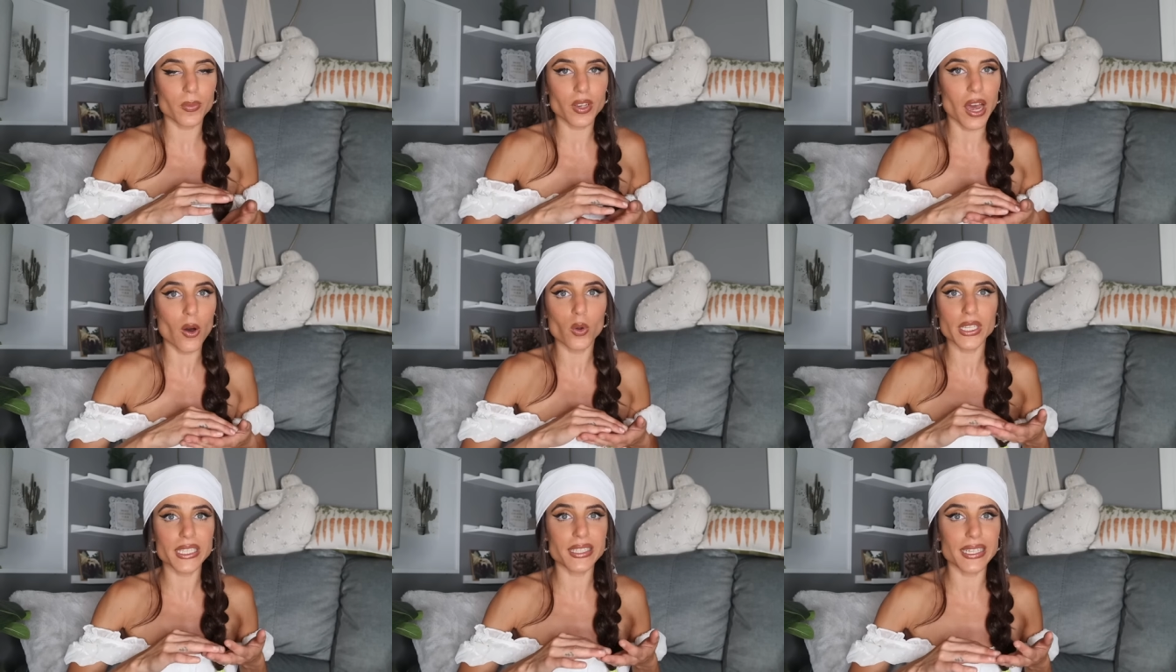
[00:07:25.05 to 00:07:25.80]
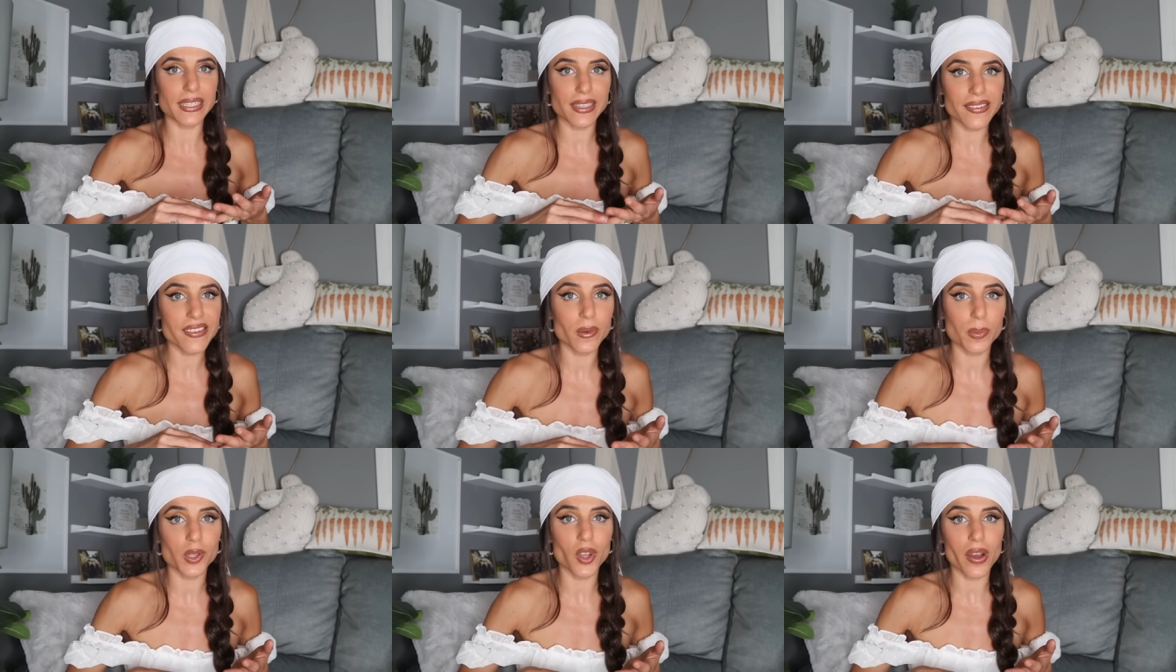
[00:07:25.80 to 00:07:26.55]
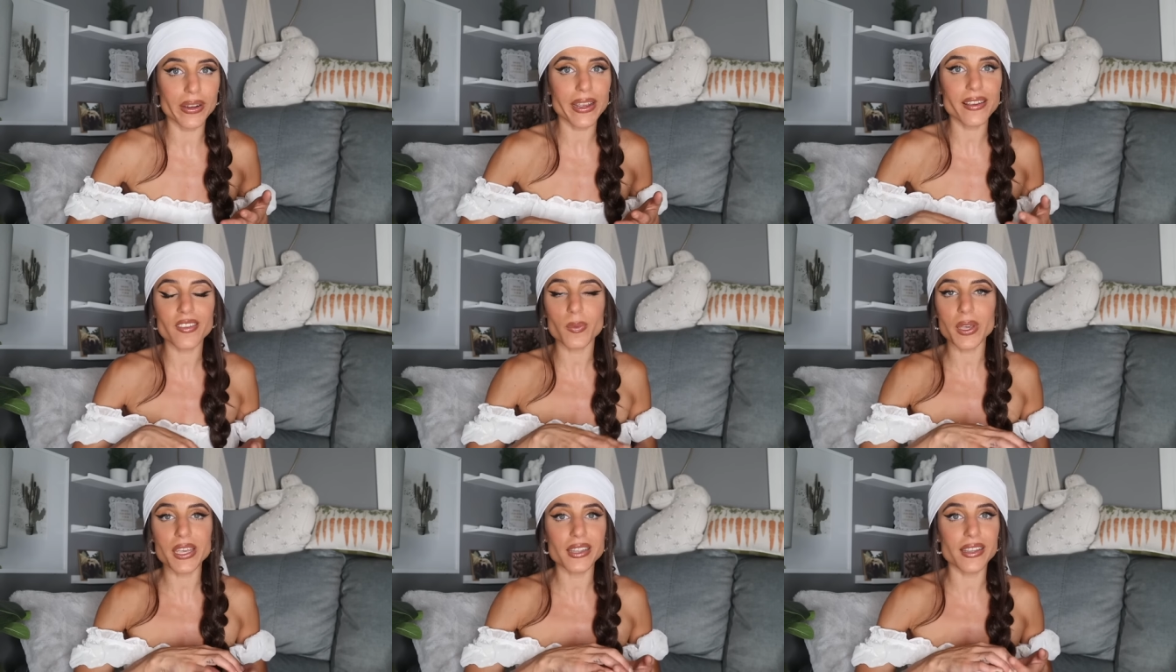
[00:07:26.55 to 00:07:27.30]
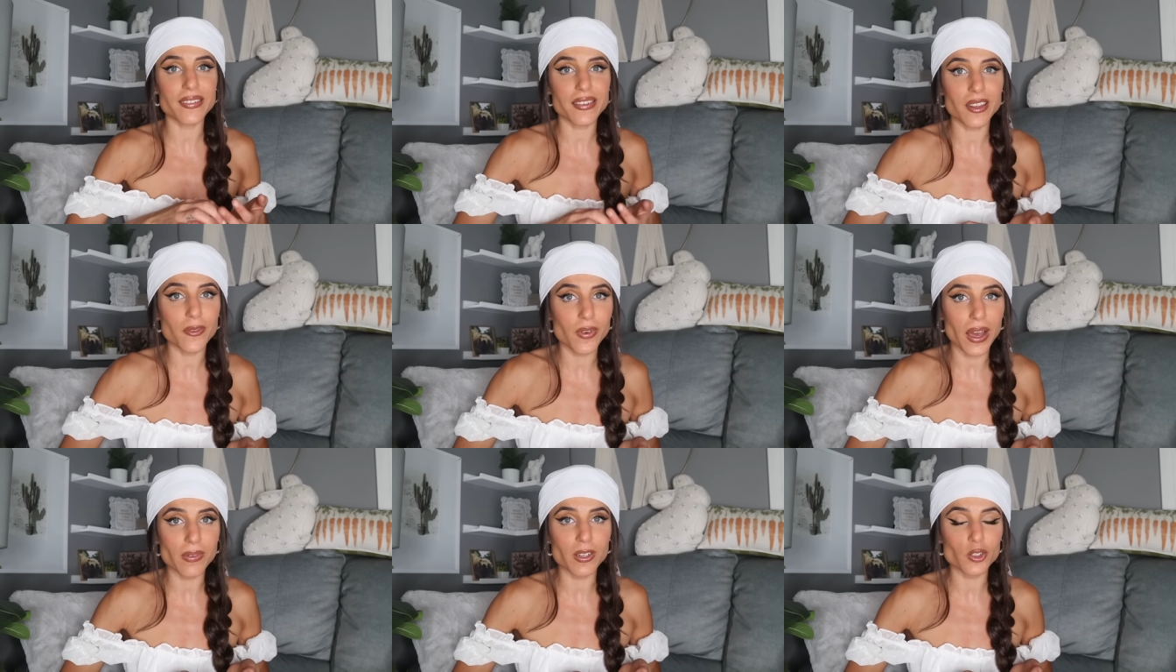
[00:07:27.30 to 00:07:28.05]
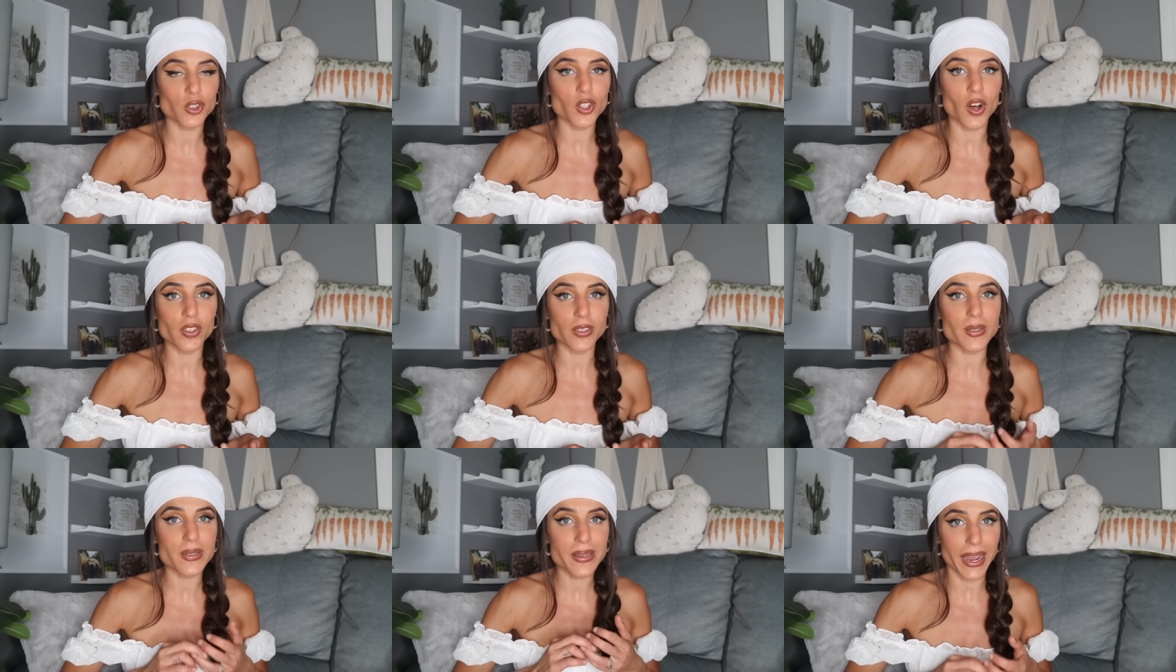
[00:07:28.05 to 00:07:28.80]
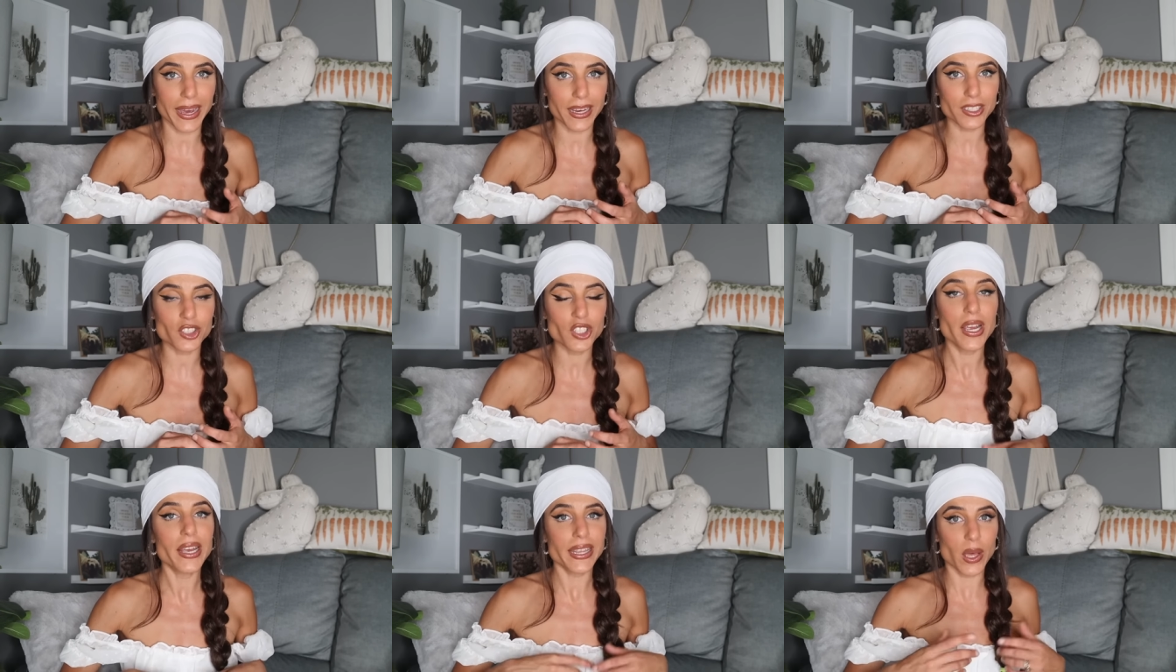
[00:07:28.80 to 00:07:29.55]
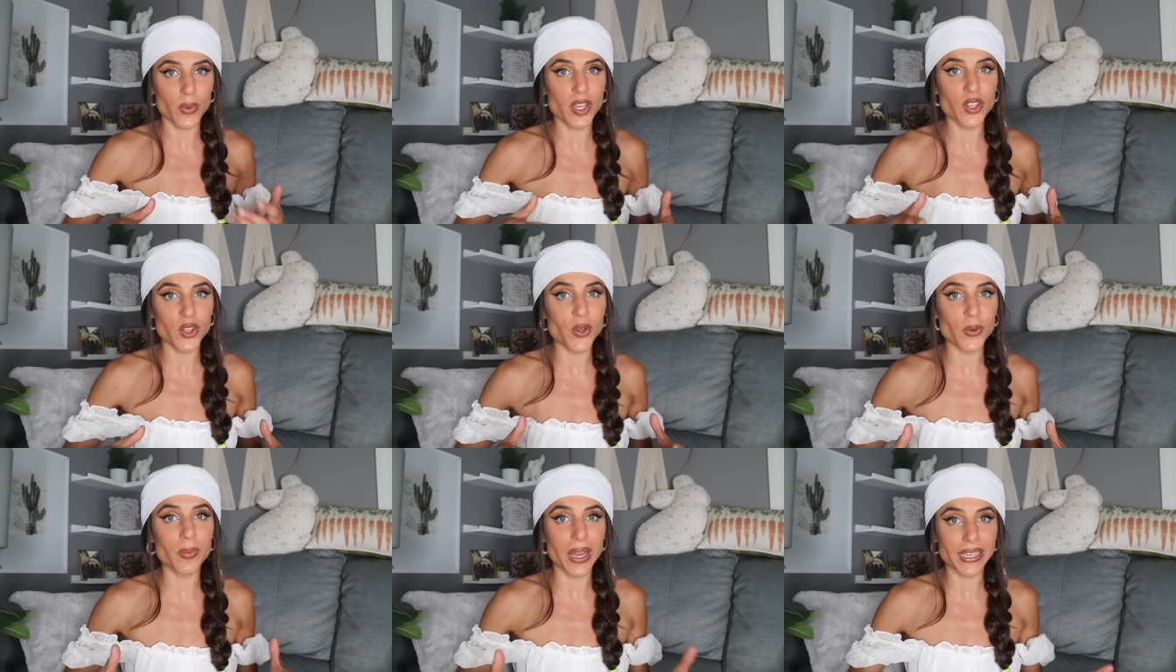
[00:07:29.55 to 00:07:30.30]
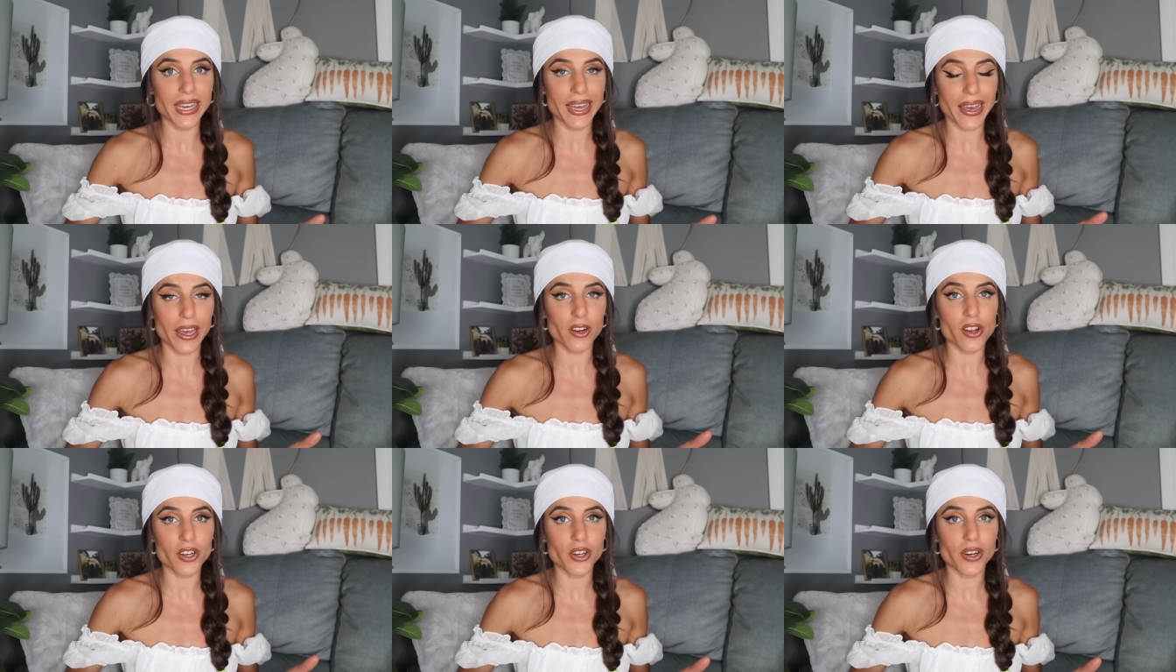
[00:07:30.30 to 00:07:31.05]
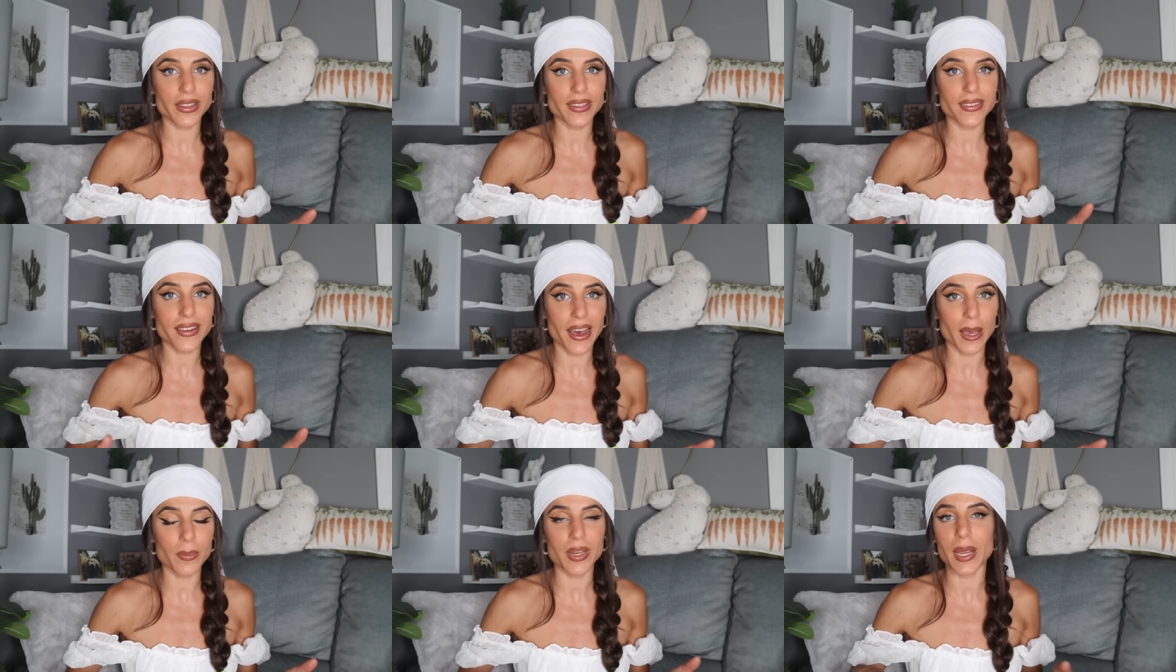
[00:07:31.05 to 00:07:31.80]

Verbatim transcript: Not only did he list the belongings, but he listed the $500 cash that we knew Mica had on her at the time,